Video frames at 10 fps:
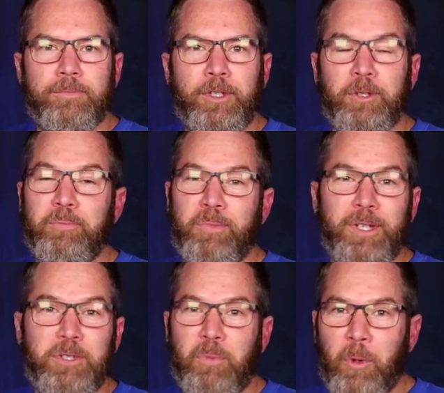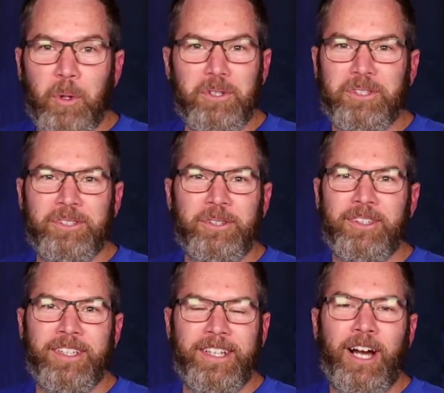Couldn't play sports, couldn't do
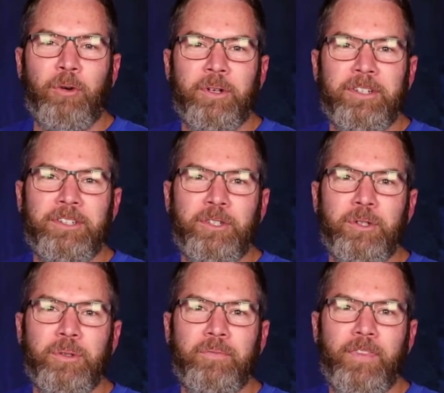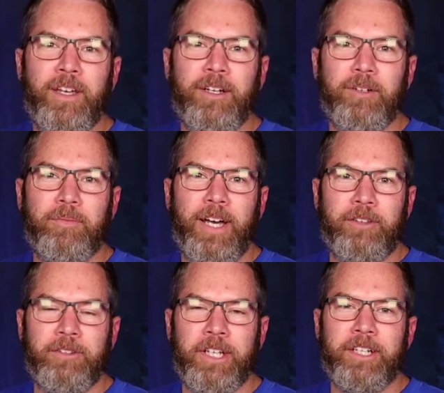anything that I wanted to do
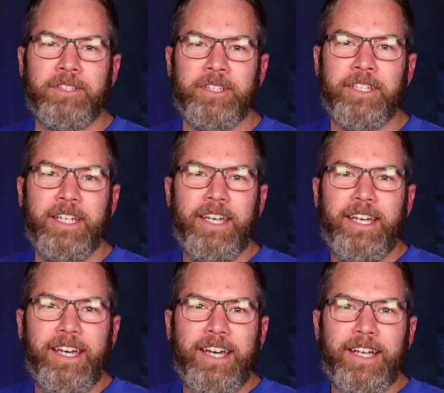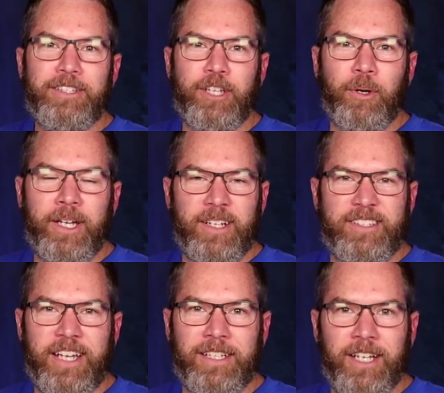athletically. And so it kind of
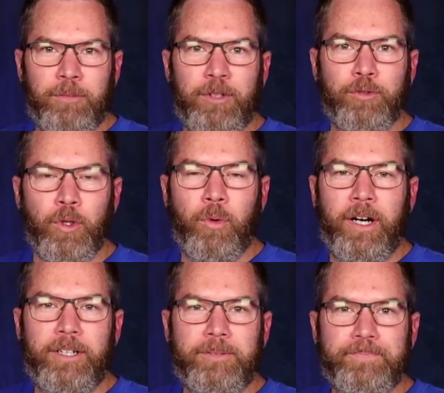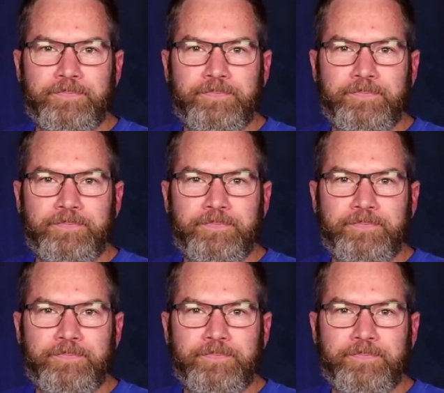sidelined me for a while.